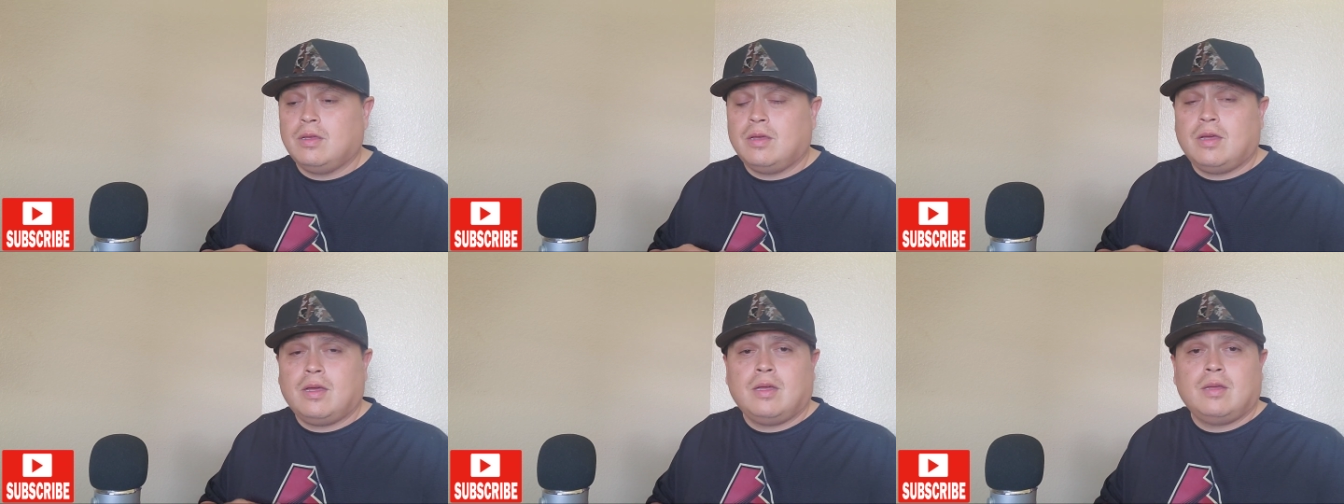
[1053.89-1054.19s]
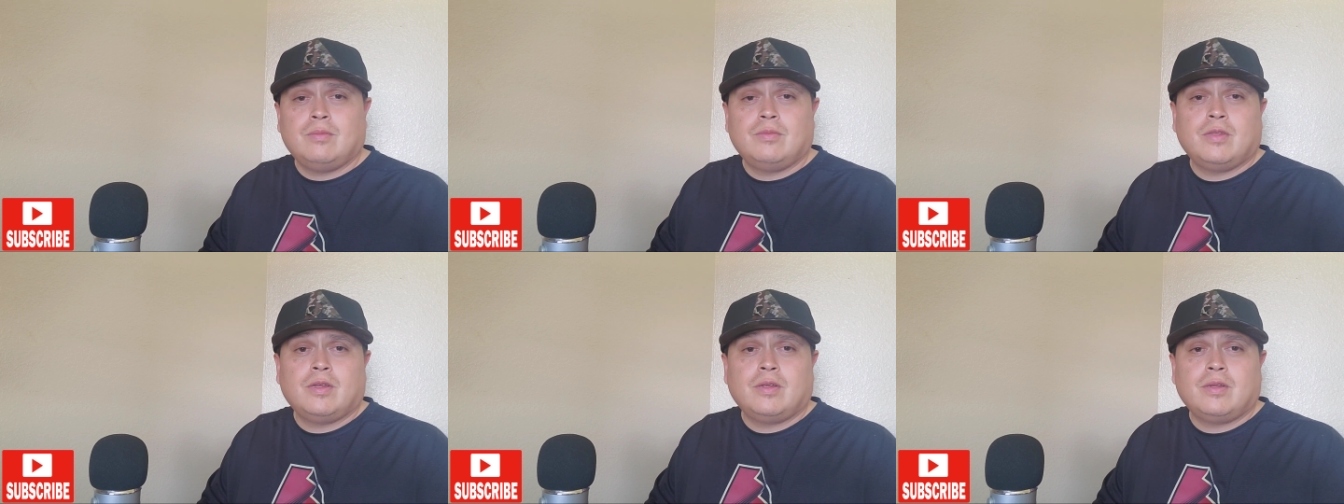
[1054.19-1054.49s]

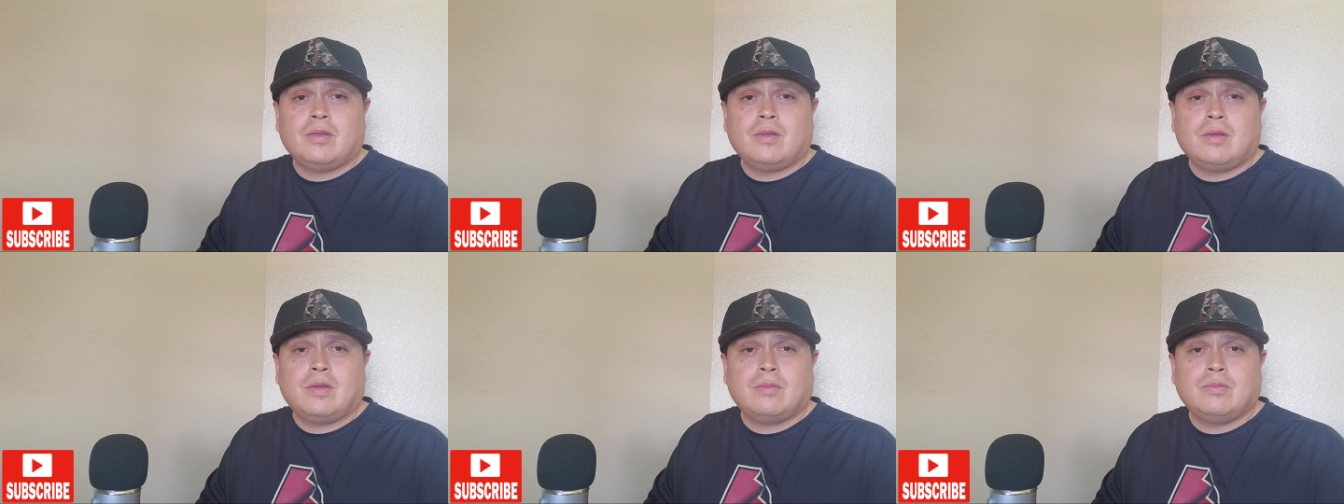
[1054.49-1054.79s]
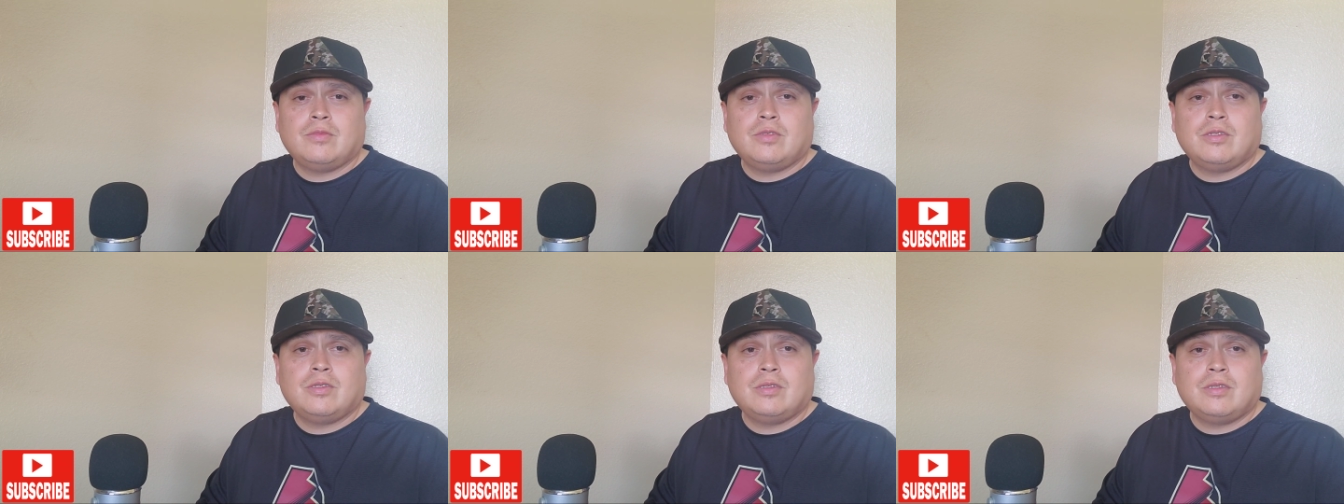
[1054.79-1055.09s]
I'm
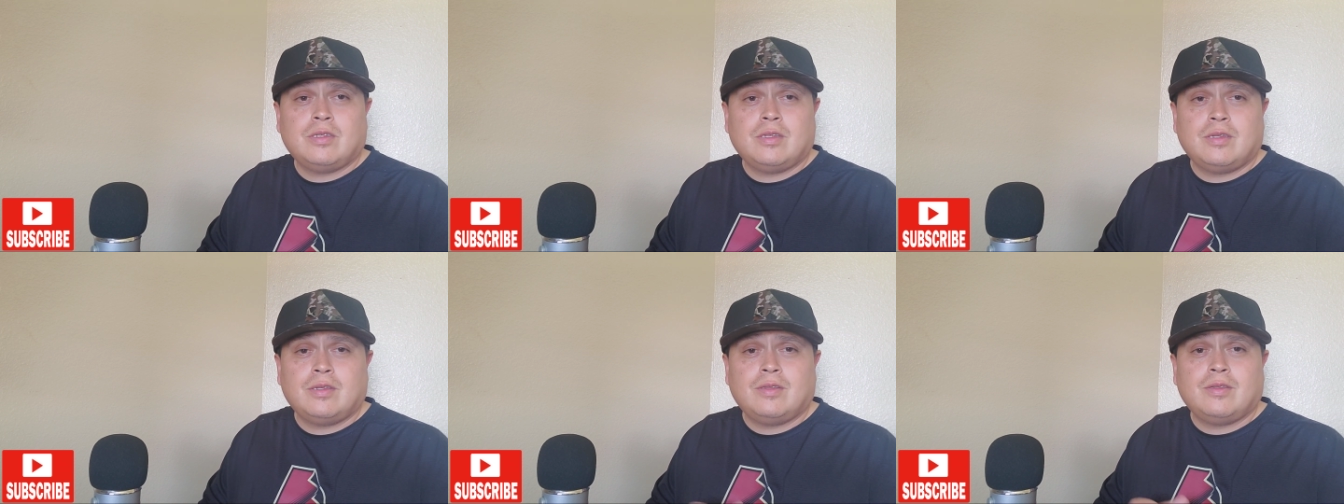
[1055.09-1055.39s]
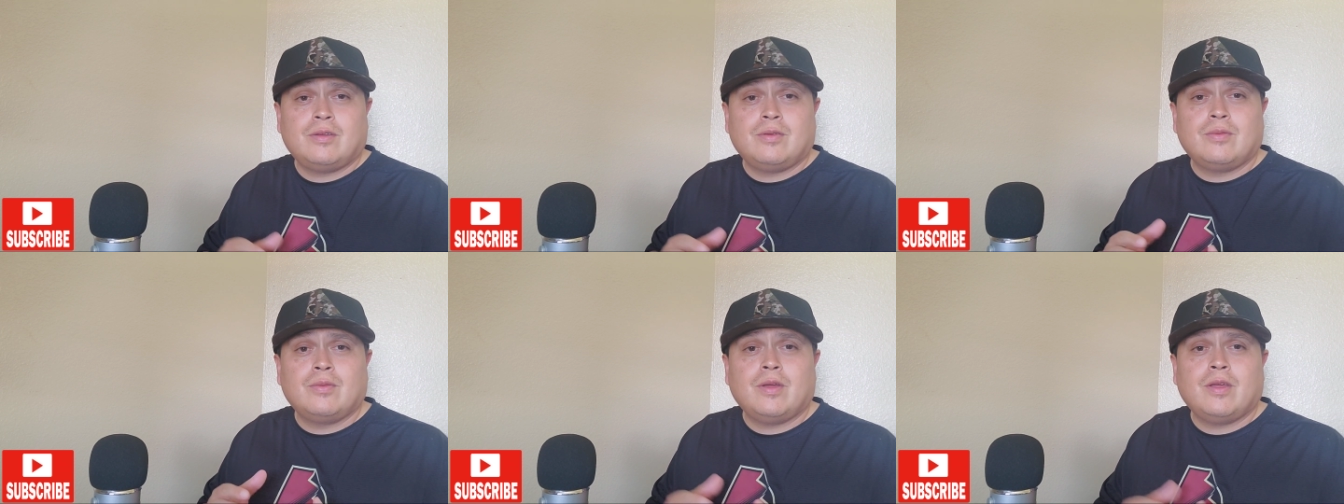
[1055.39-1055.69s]
just sitting
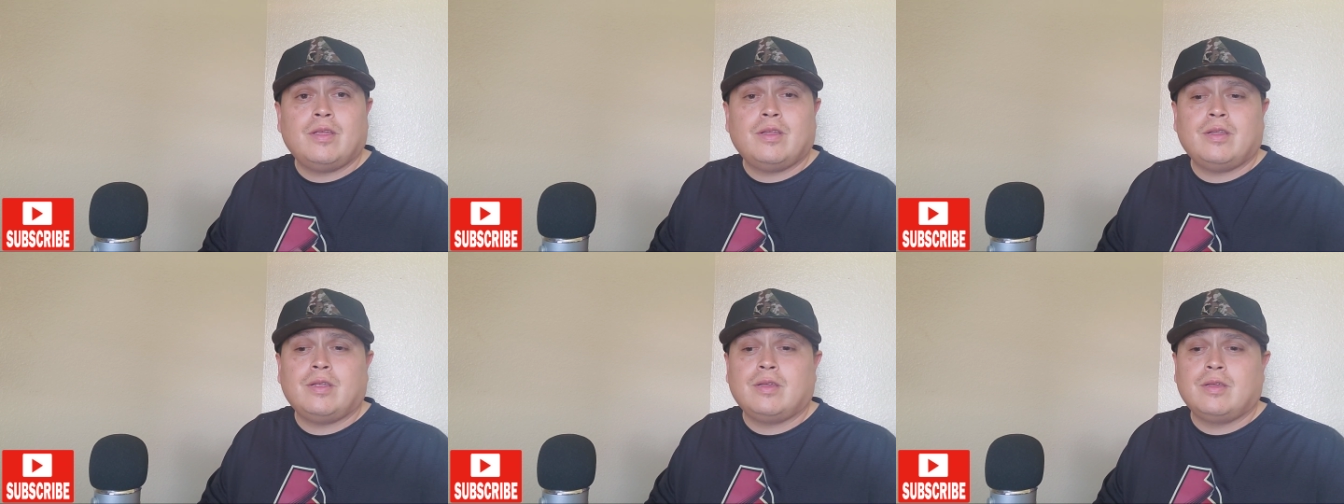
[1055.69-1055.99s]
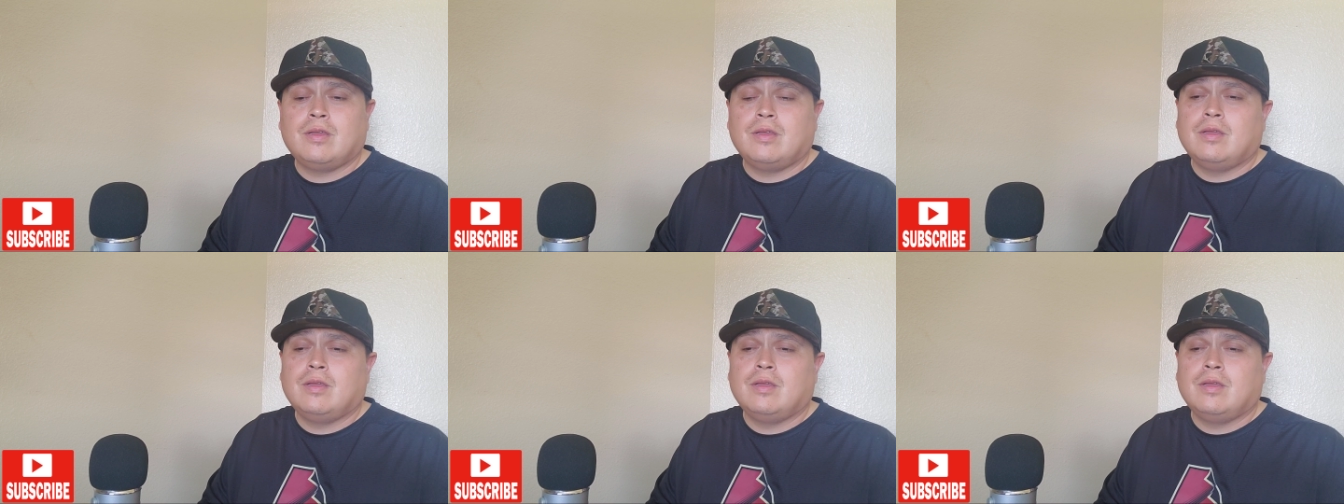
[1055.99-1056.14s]
there waiting.